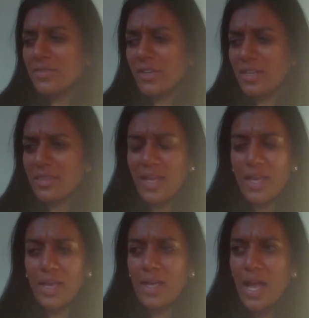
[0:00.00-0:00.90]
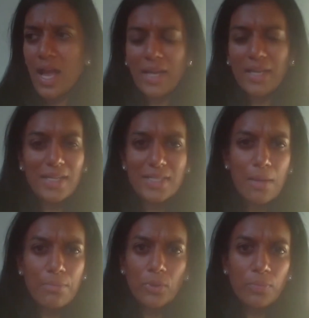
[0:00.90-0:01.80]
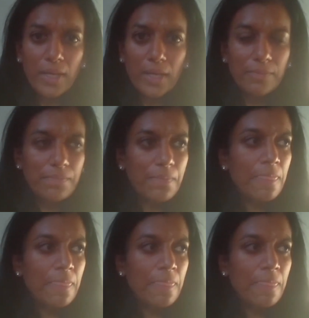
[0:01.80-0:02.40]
Funny thing, I can't stop pooping.